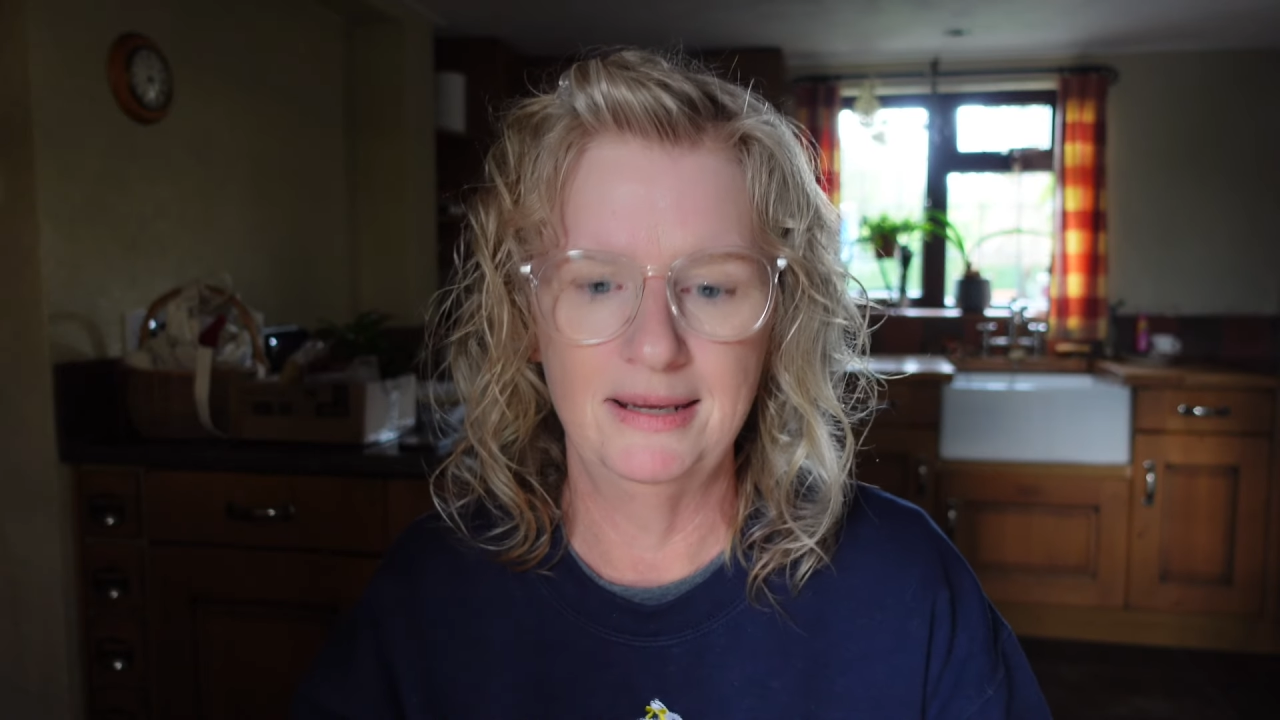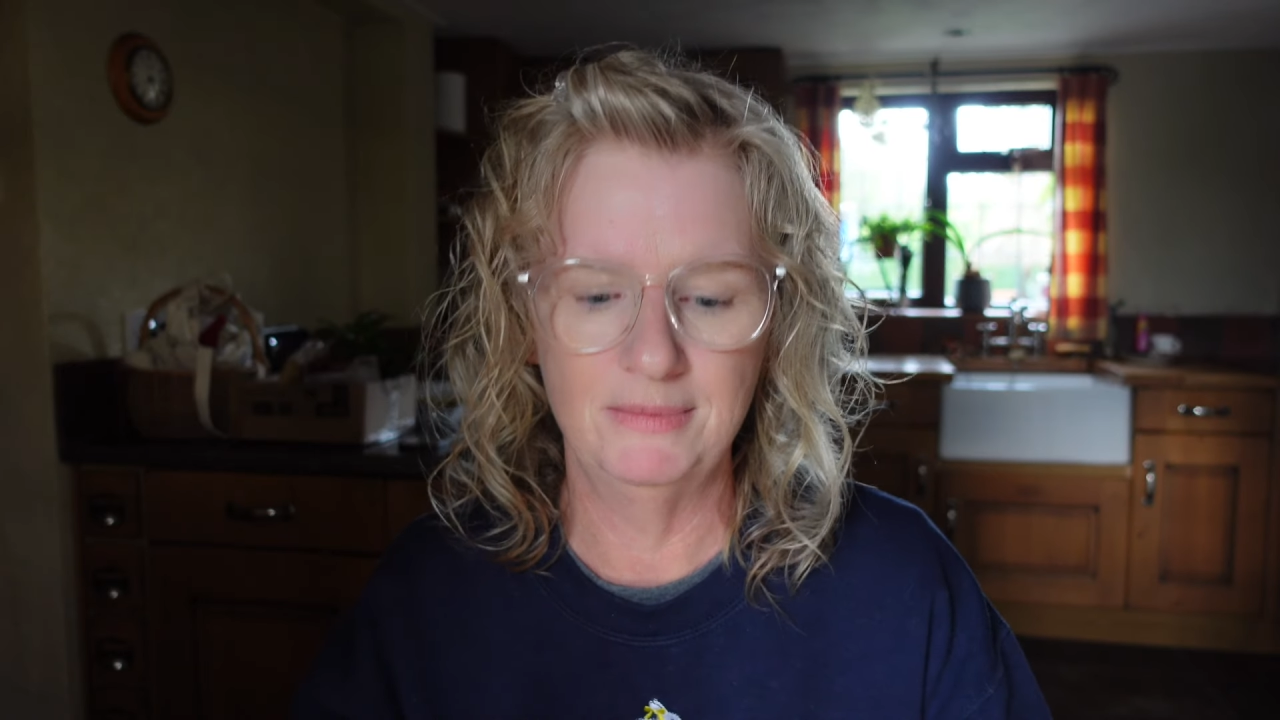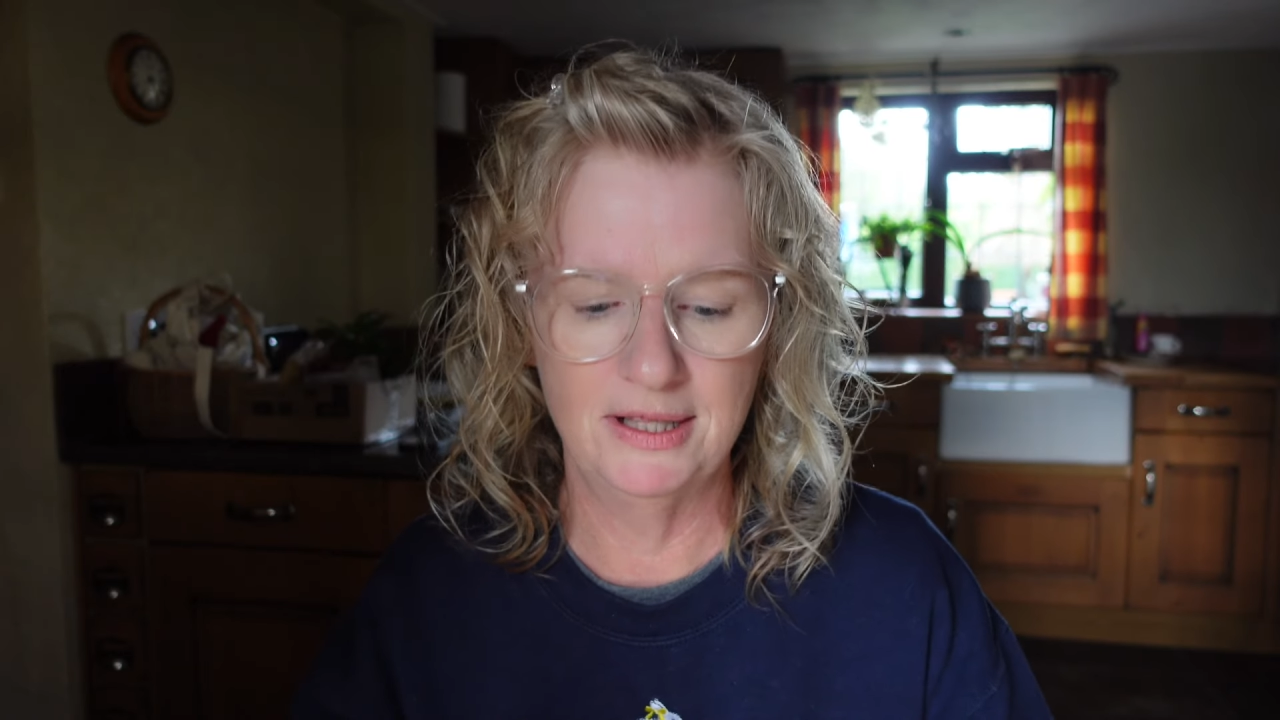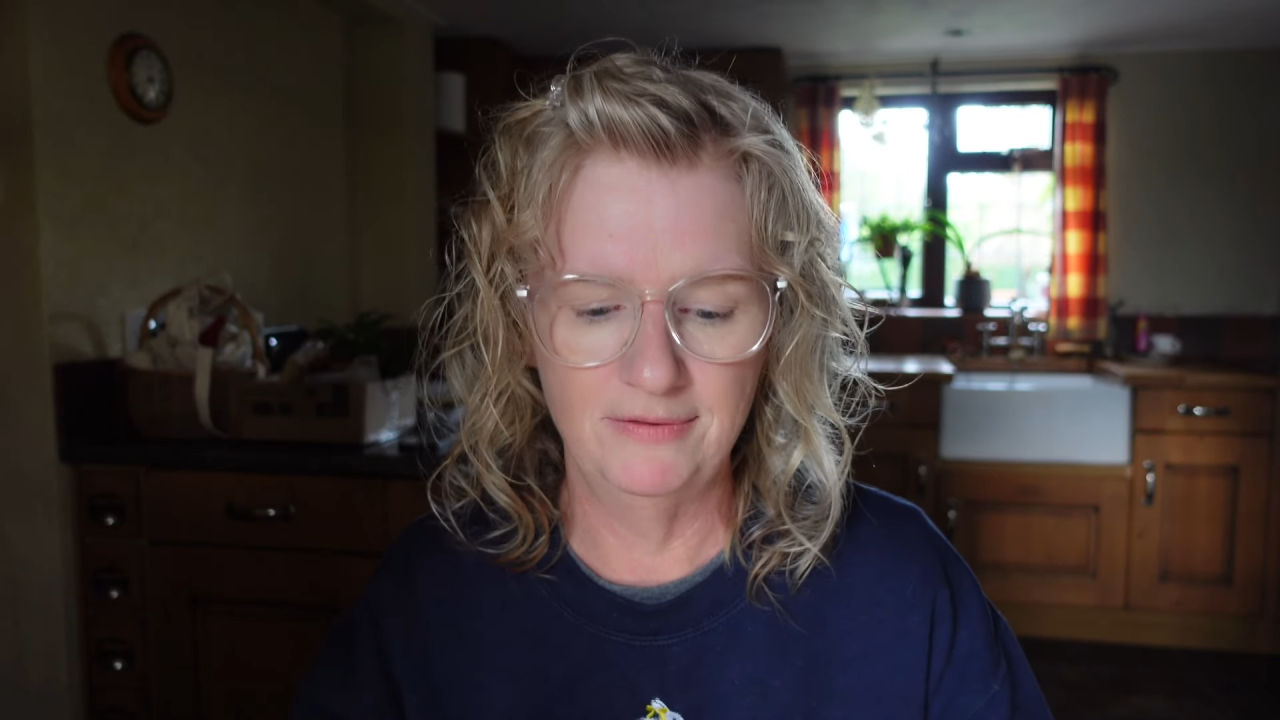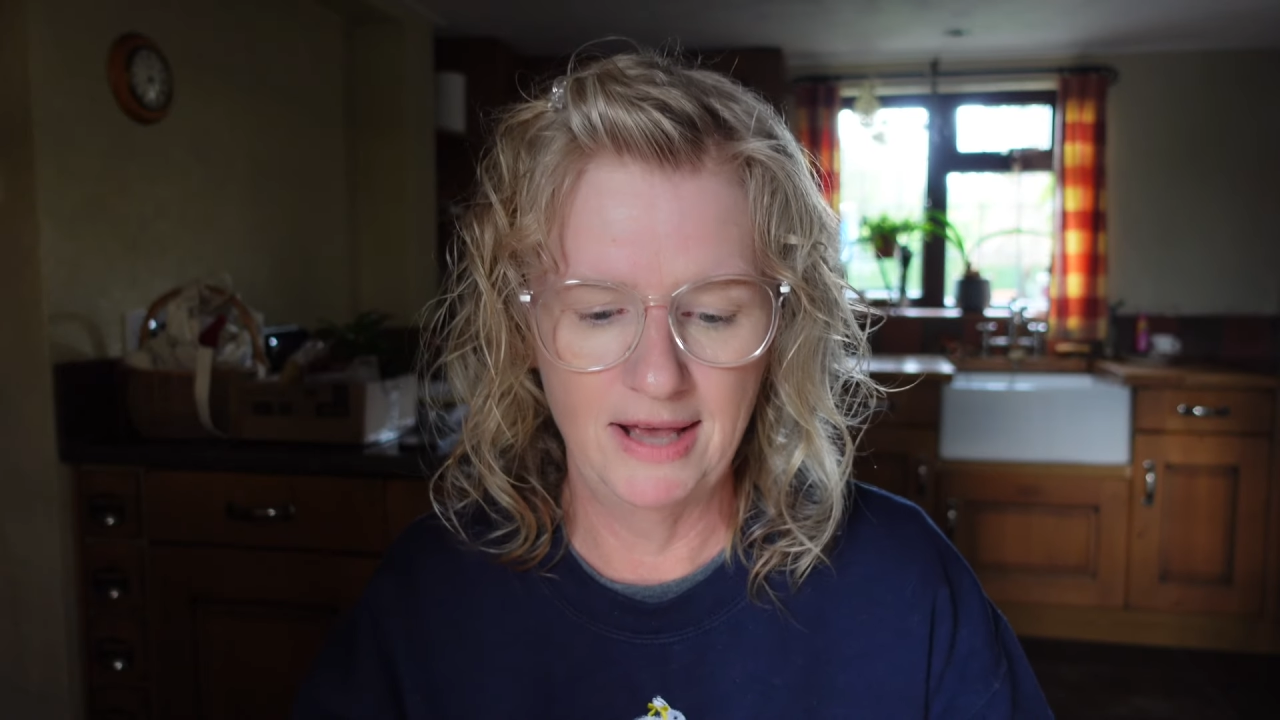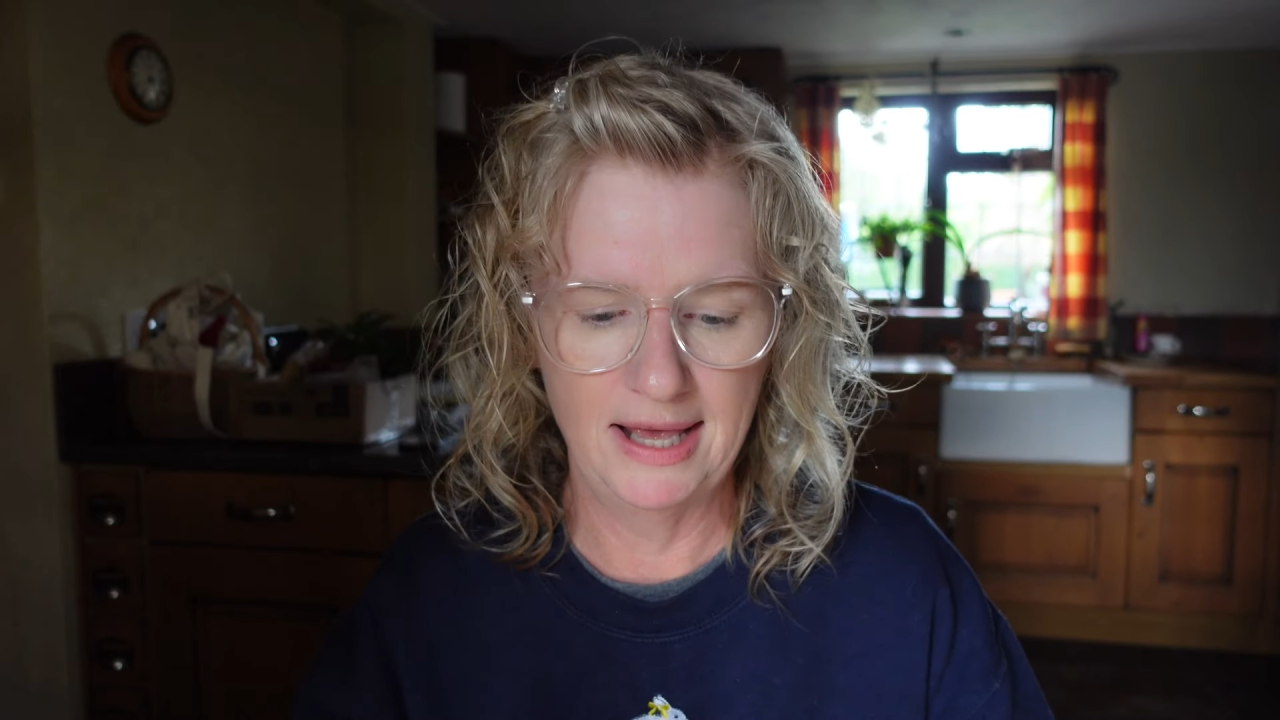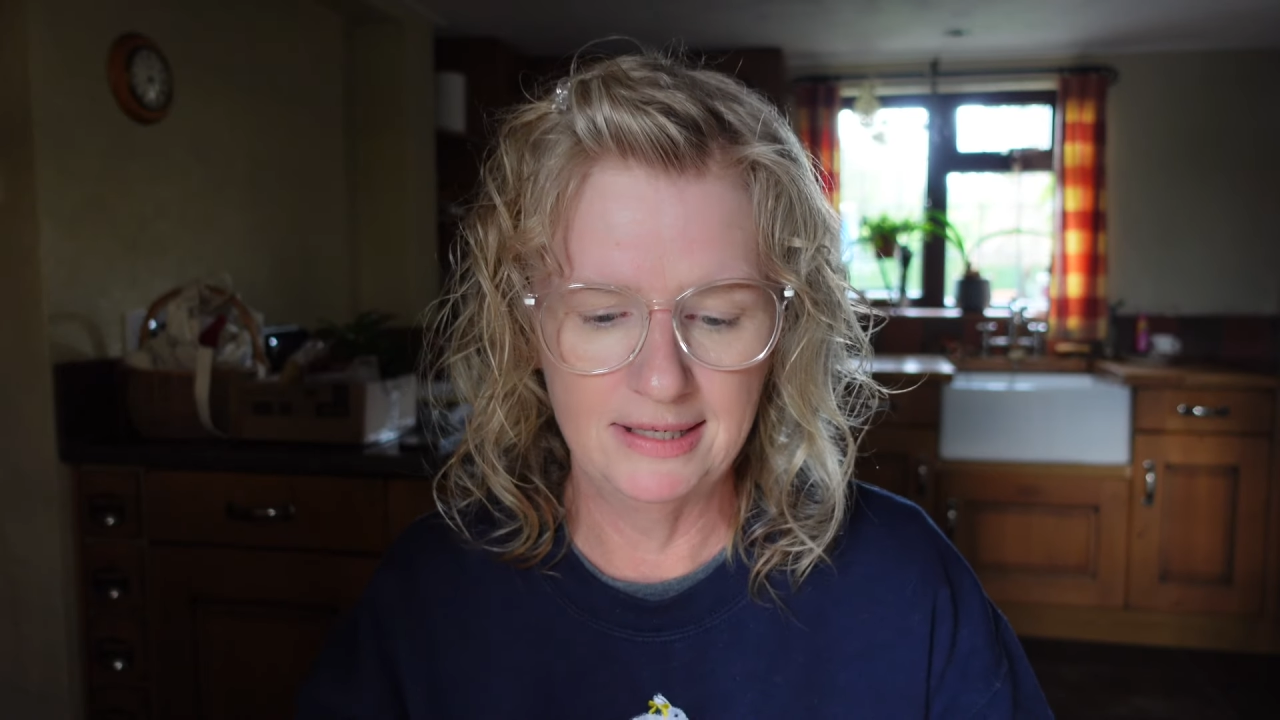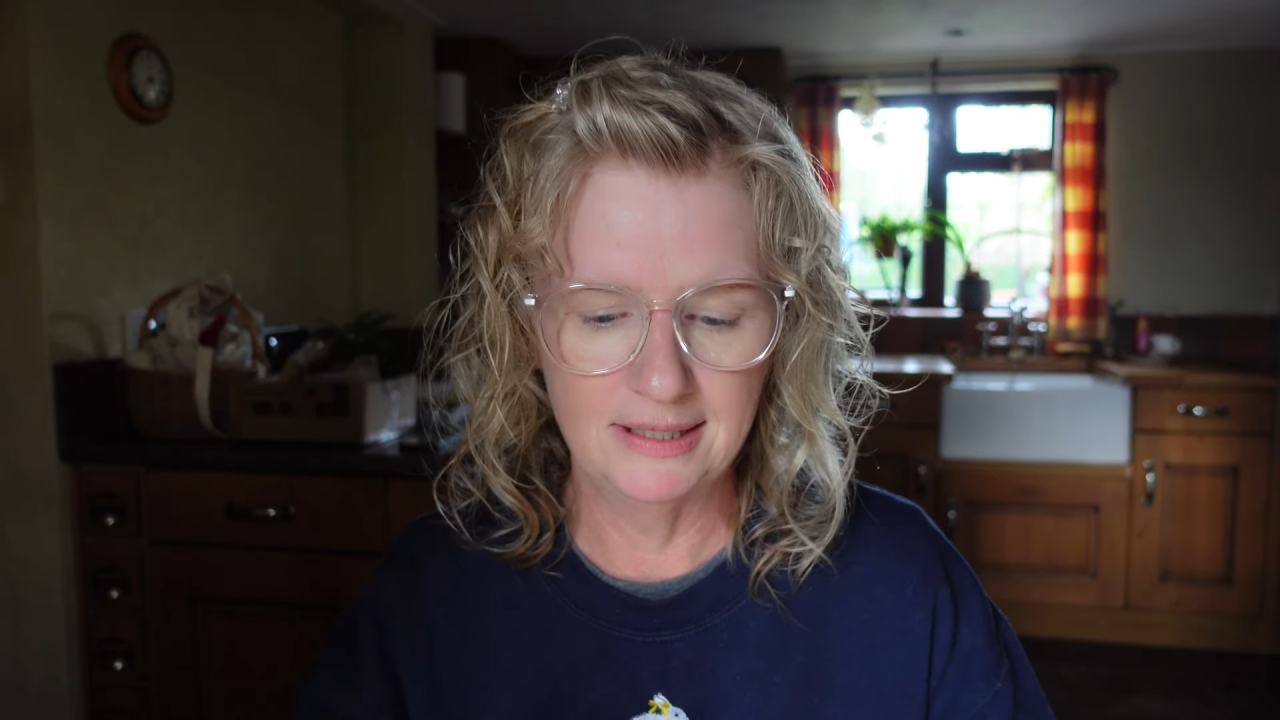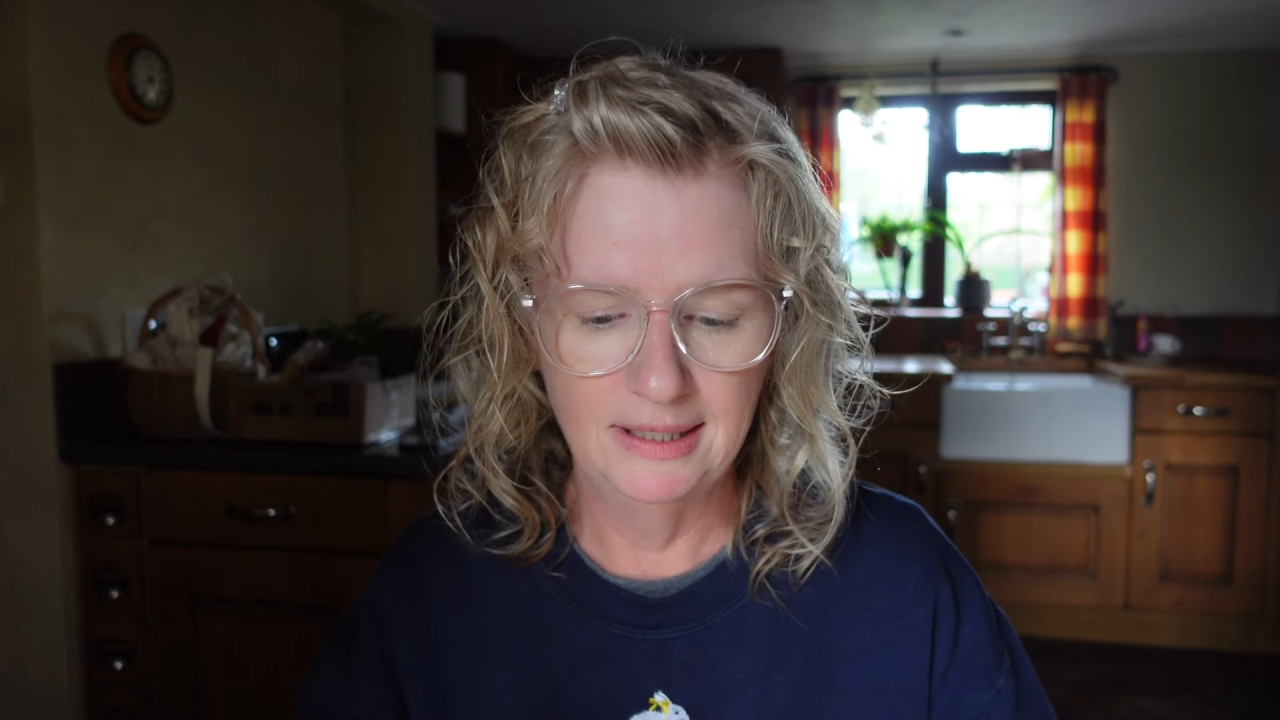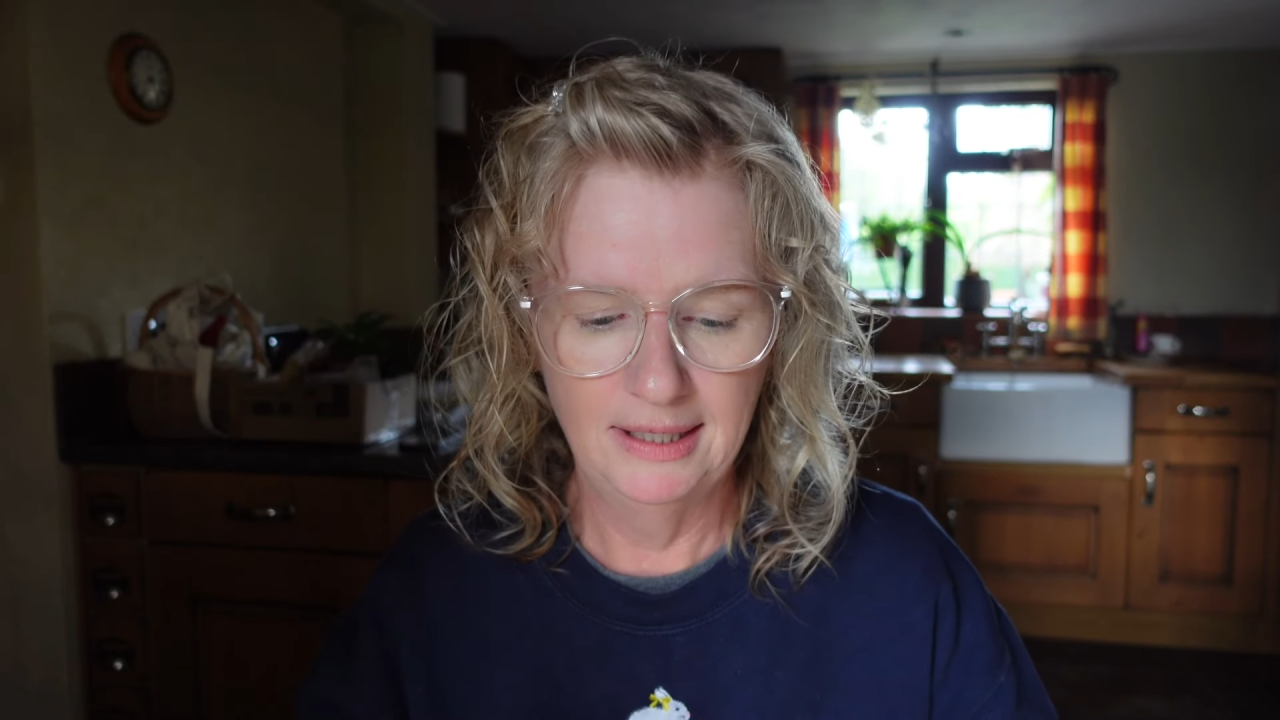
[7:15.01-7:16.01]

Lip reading: him to the vet.